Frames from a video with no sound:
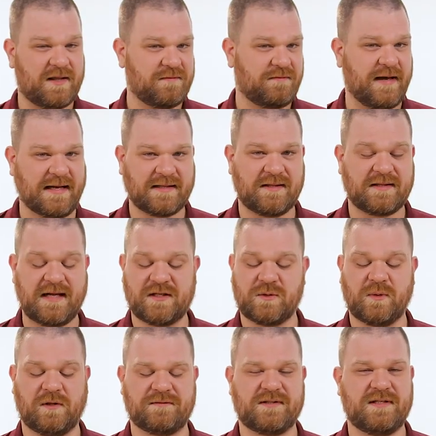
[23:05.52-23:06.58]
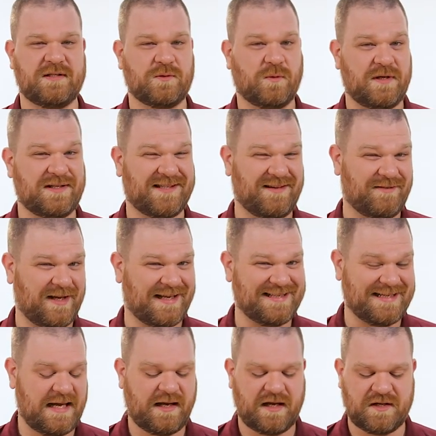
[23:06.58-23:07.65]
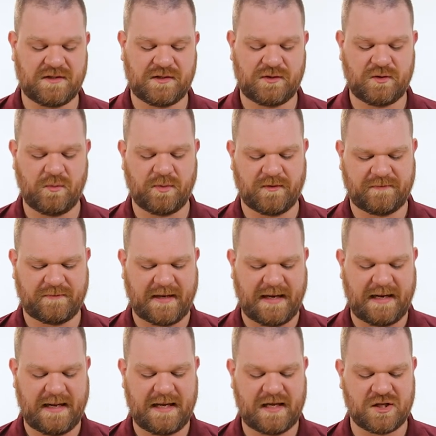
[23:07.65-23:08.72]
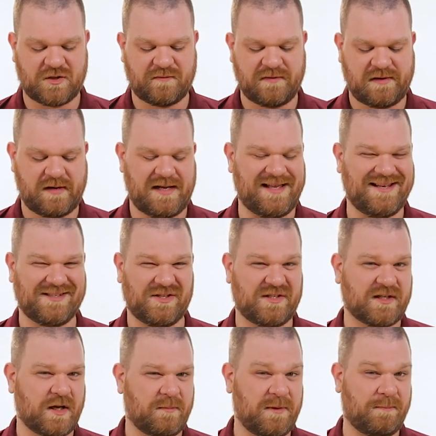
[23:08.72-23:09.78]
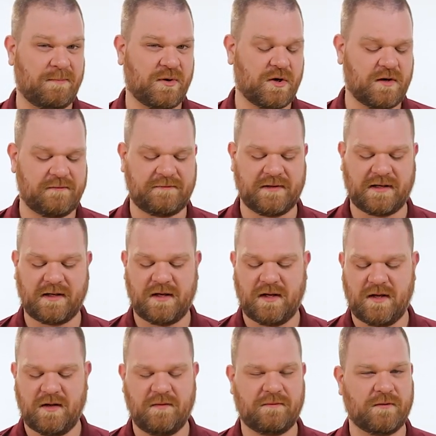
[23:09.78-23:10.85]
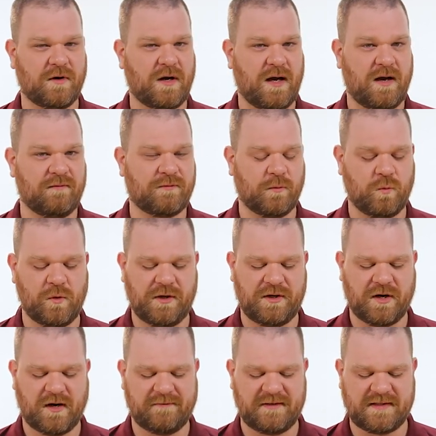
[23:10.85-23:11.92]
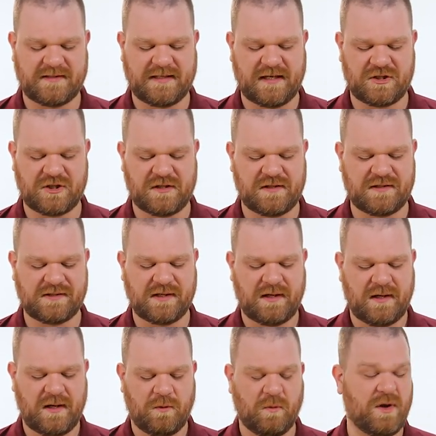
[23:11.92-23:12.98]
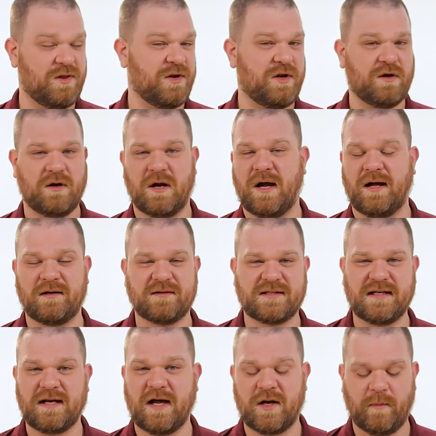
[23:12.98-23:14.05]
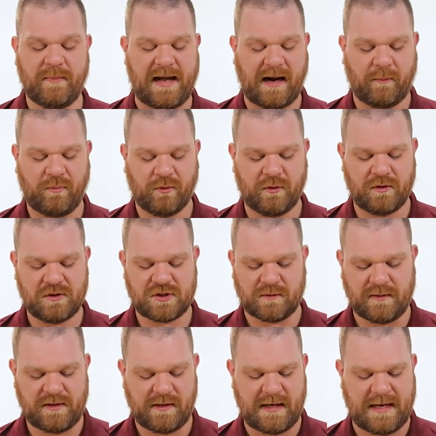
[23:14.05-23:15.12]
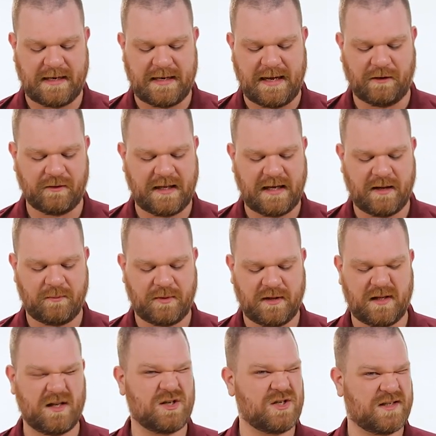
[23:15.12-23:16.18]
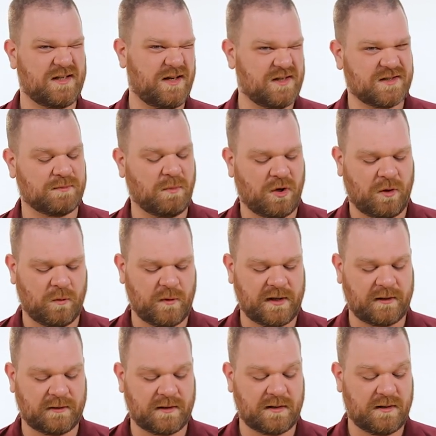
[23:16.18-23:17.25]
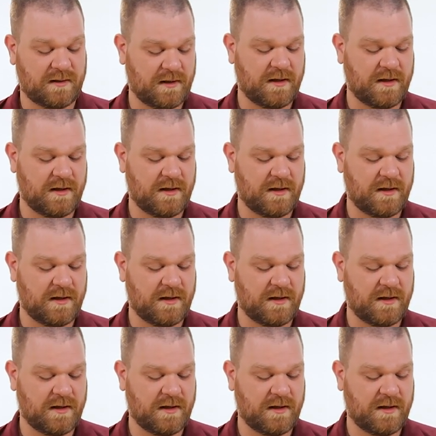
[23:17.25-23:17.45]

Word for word: and the fact that that 12C27 can take a super fine edge very easily. It's gonna be perfect for, uh, for wood carving sessions, whether you're uh, sitting on your back porch or whether you're heading out camping and you just need a small whittler,